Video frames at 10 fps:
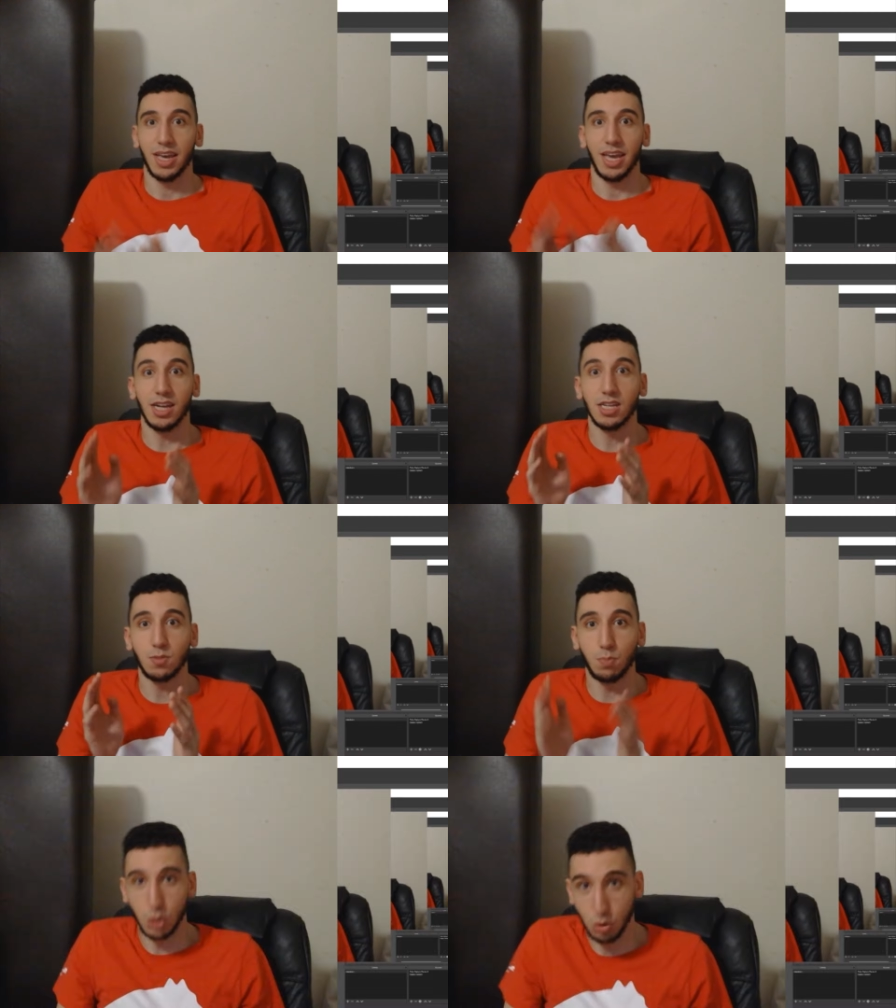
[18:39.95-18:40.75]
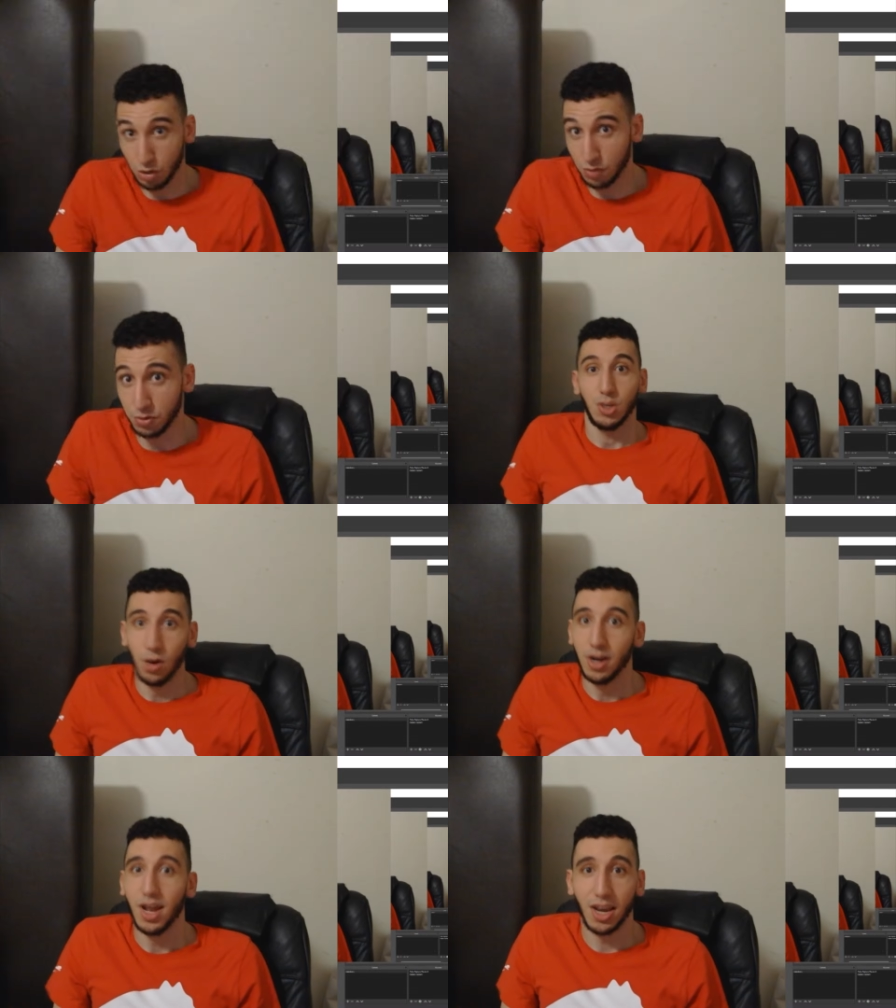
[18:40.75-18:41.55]
It is beautiful. You
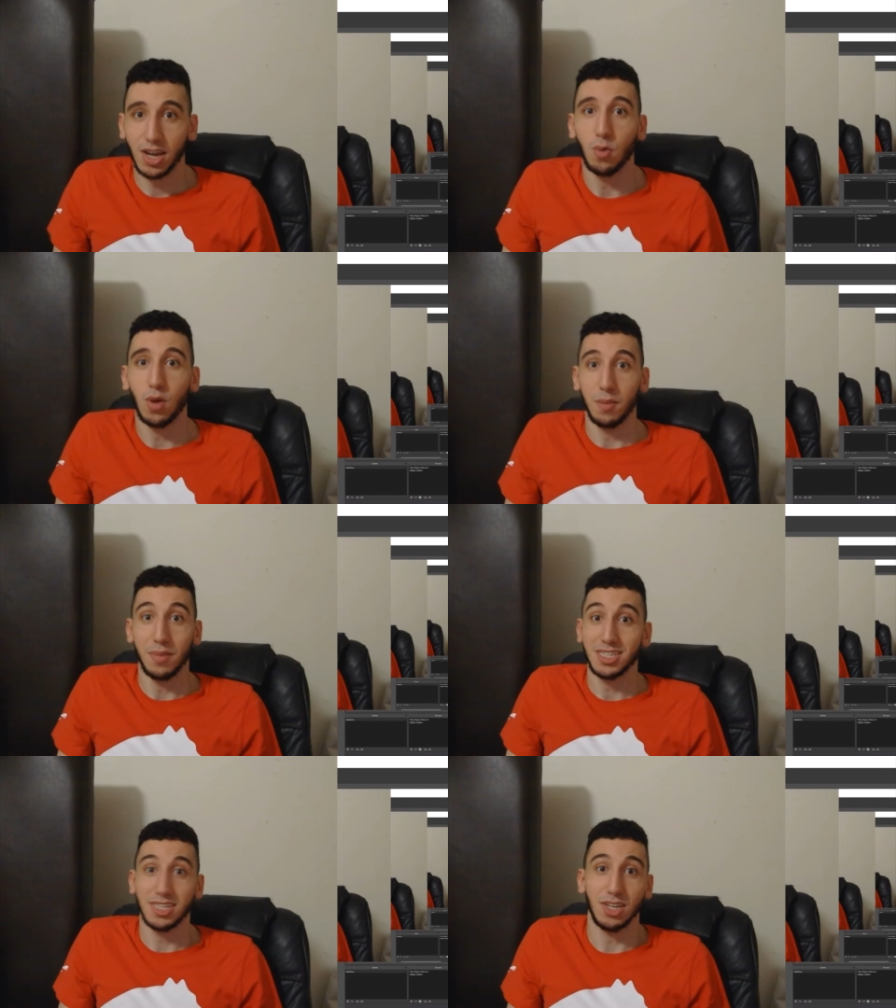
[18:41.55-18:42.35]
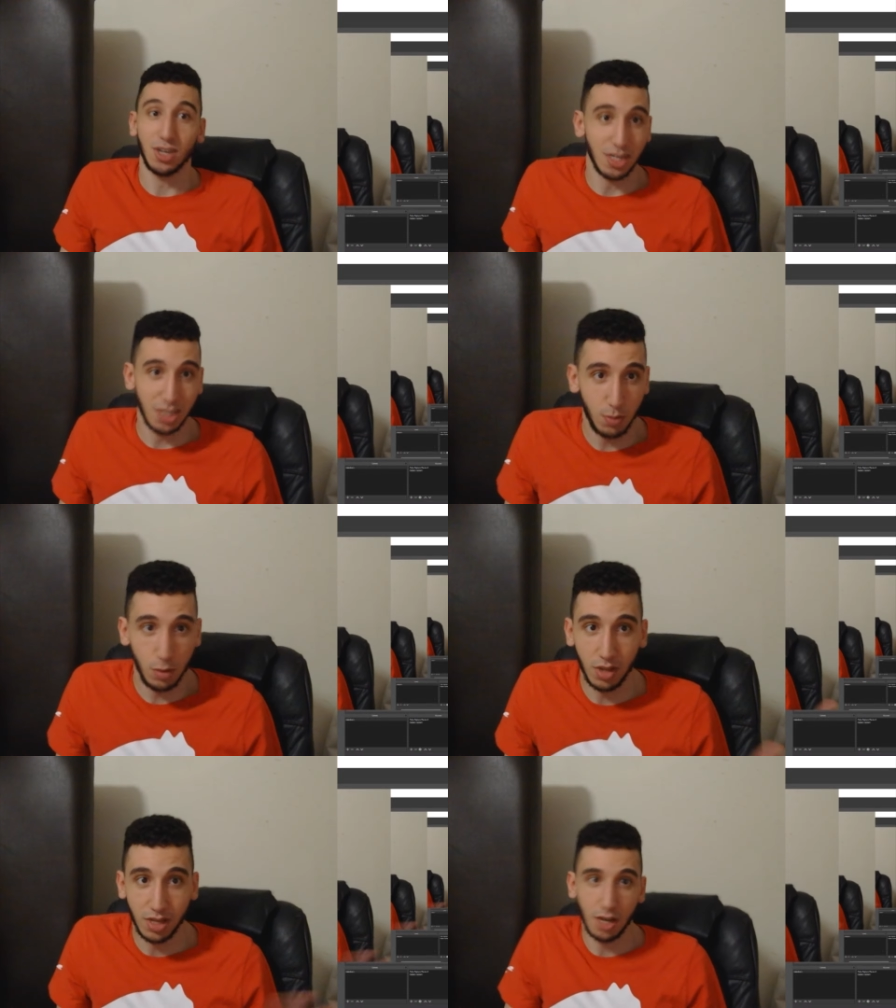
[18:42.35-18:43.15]
are not gonna wanna miss it. You're gonna see
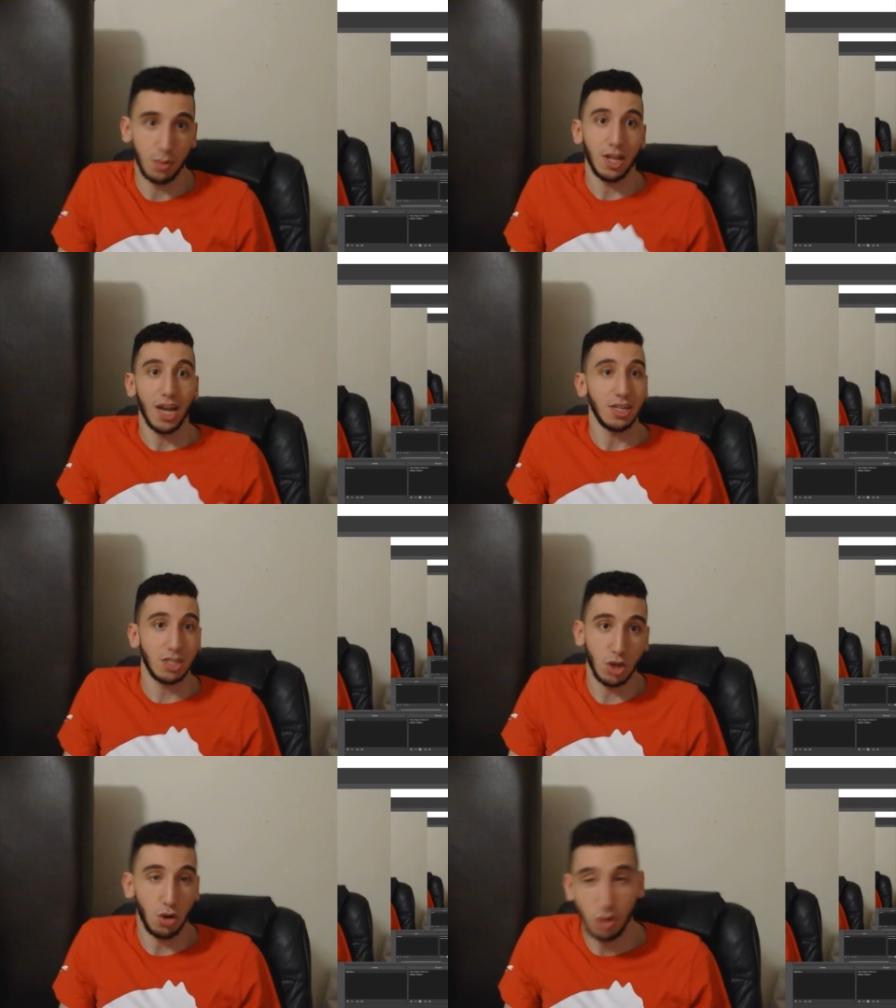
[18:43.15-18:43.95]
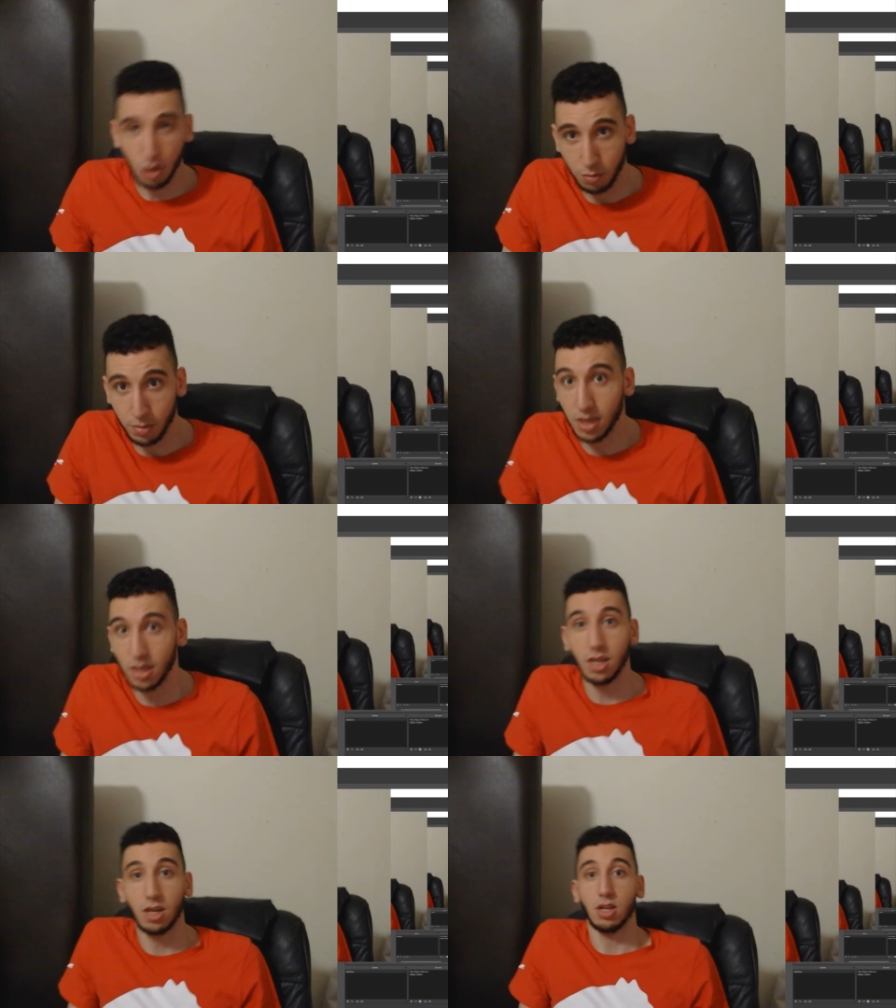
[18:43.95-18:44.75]
people like Double H, Solo,
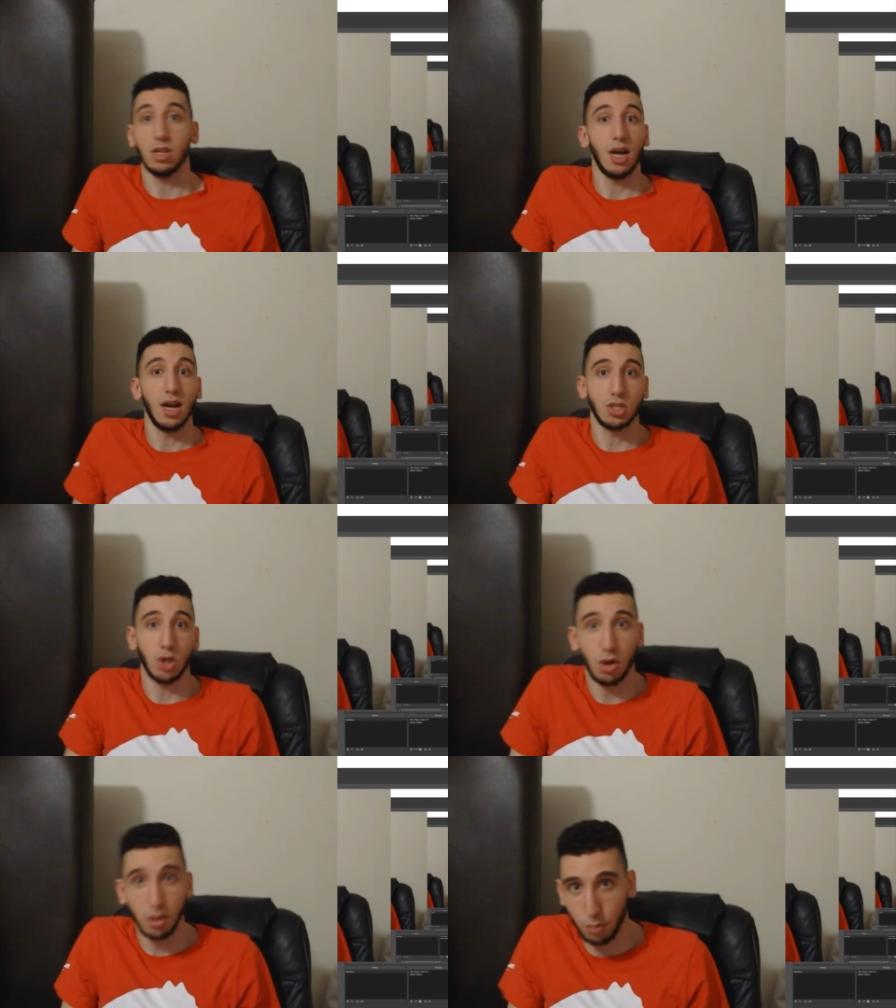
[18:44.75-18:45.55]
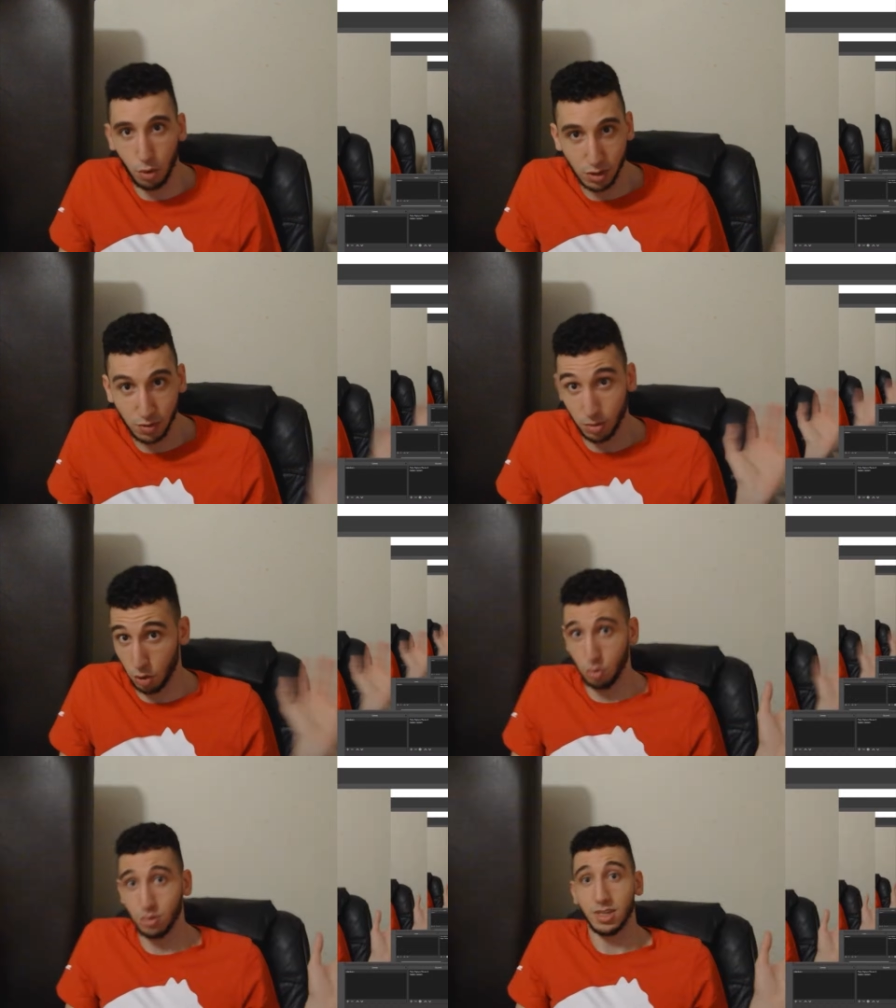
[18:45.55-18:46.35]
me, Clutch, all the boys from the
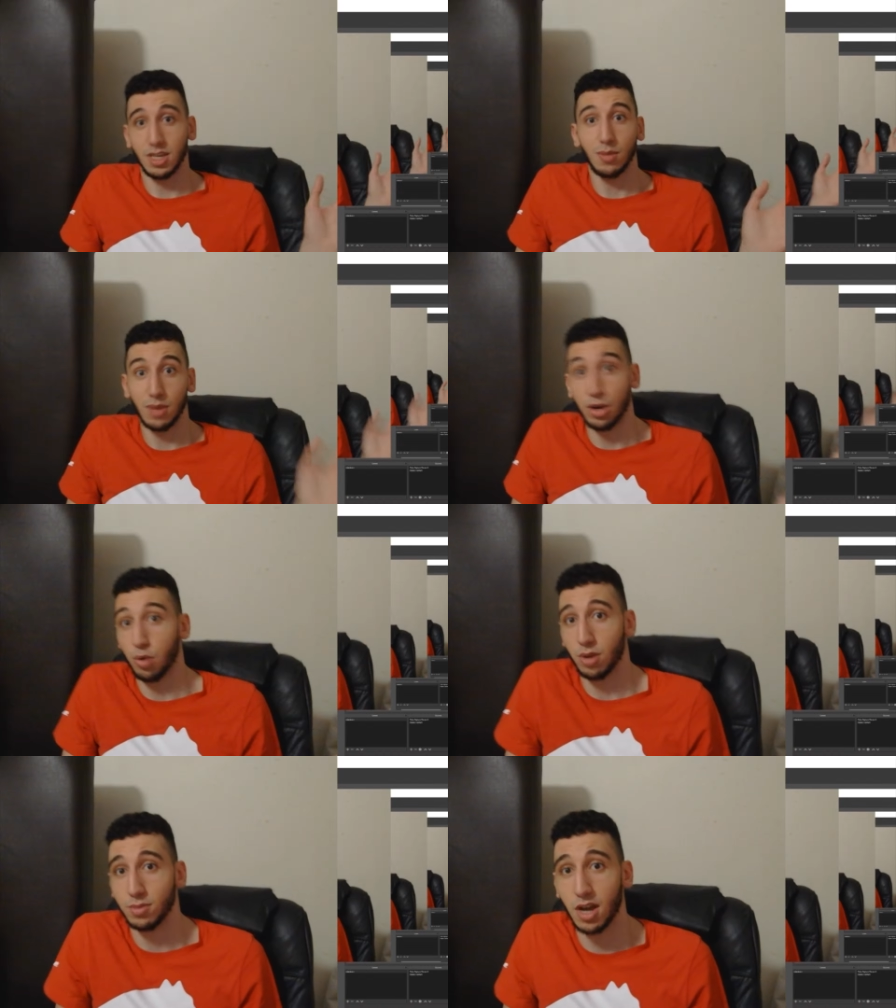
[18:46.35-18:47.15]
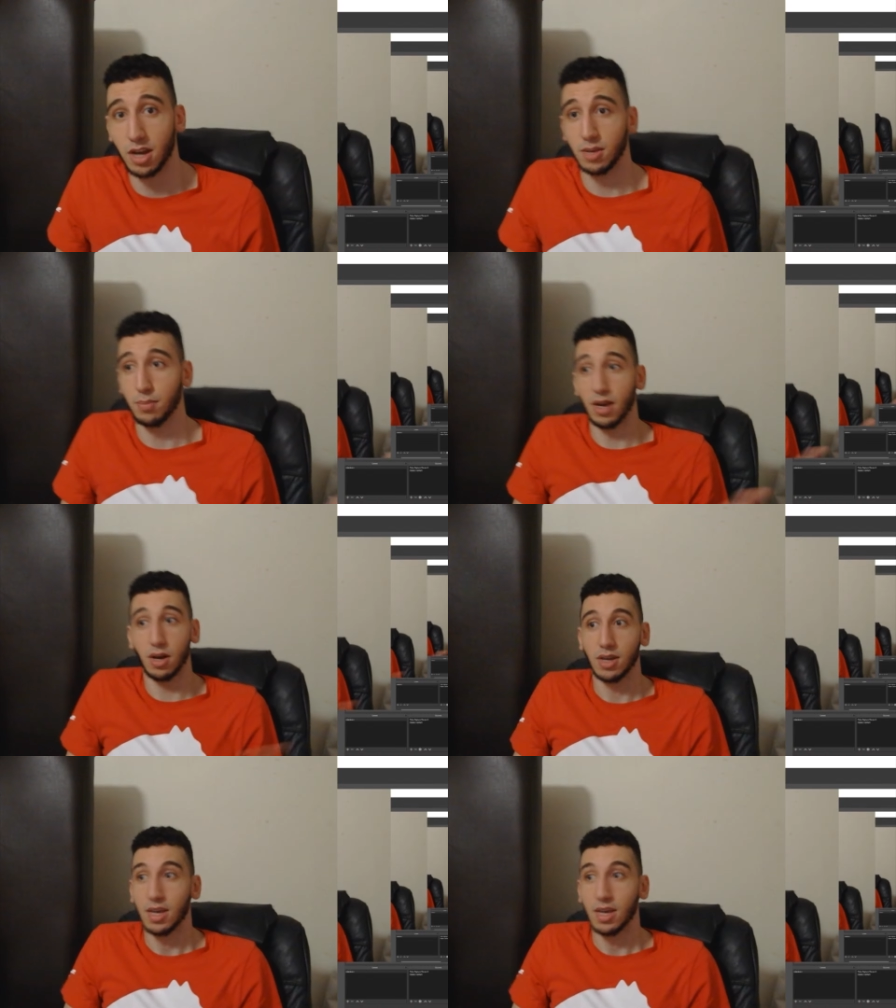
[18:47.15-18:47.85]
old team. Y'all know what I'm talking about